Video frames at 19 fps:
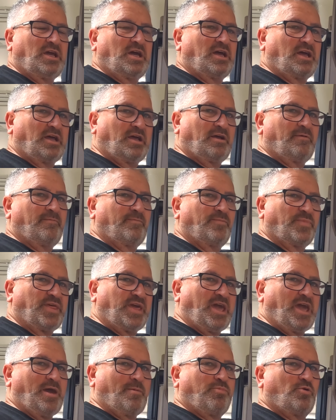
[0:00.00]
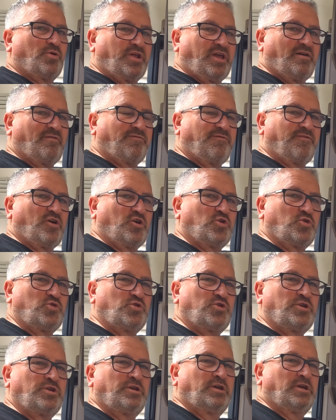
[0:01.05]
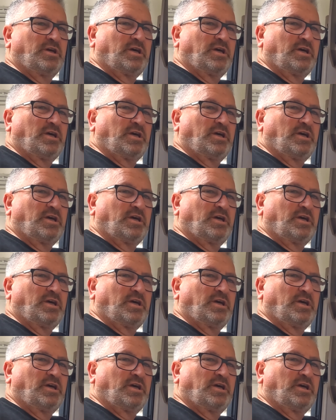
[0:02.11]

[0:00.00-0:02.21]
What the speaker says: app on our phone